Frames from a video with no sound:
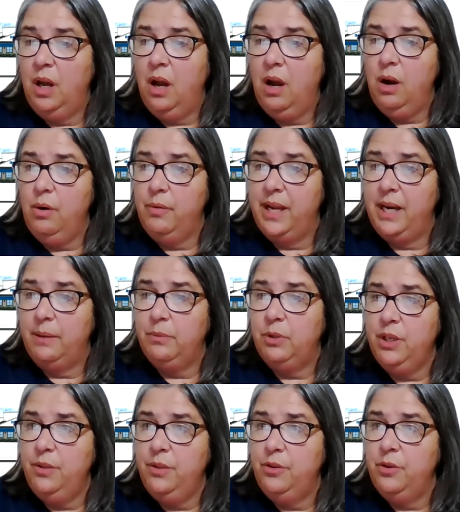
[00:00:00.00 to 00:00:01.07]
All right, I'm
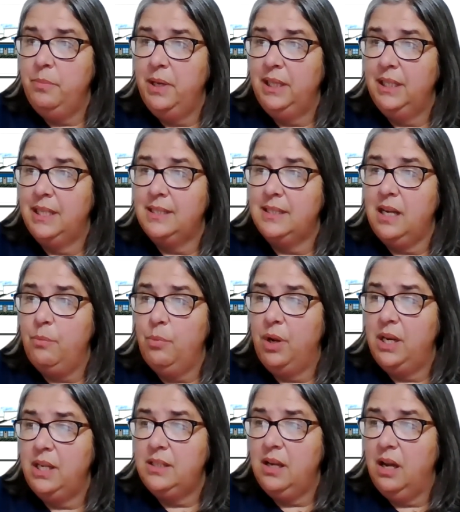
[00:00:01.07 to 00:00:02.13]
looking through my list. I
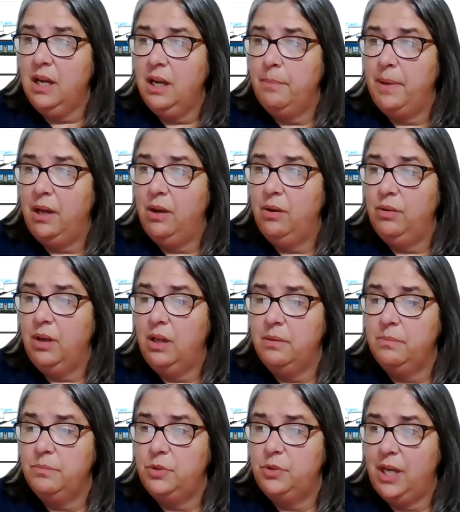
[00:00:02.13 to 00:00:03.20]
want to talk about
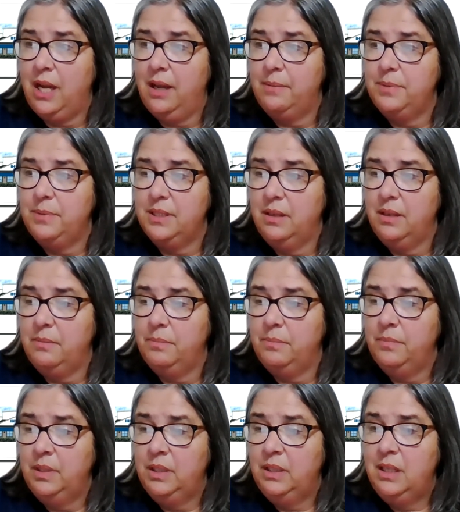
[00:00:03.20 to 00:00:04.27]
jobs
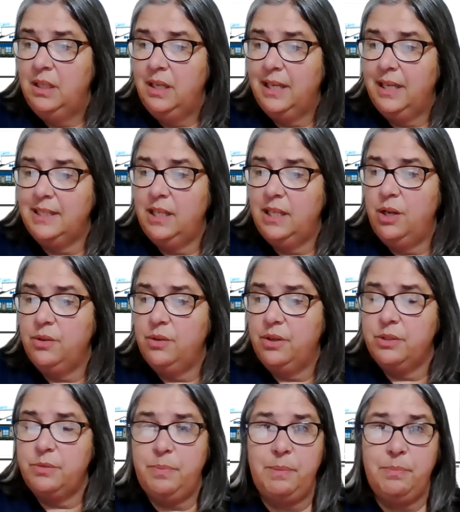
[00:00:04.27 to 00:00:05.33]
because I know
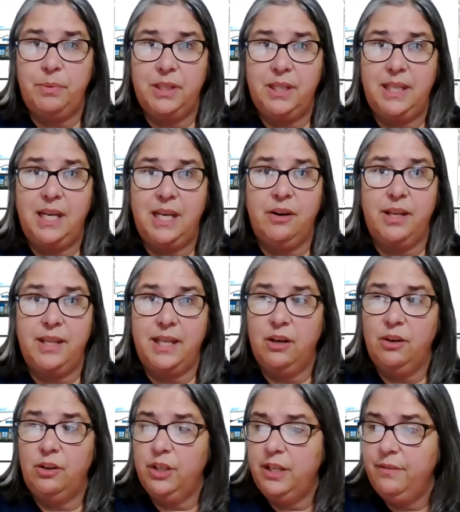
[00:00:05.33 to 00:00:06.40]
there's people in the area that
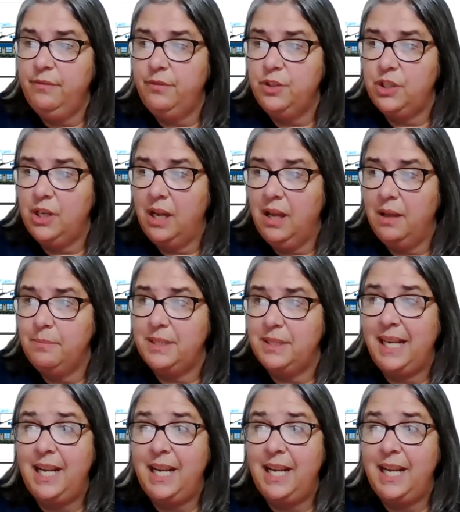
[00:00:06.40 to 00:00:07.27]
are looking for jobs.